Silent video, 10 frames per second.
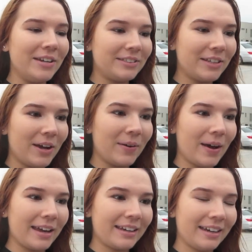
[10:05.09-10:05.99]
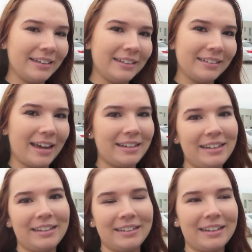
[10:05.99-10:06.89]
So I kind of, I
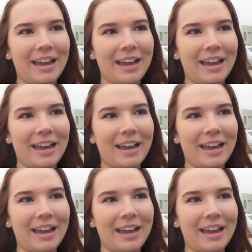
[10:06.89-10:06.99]
didn't,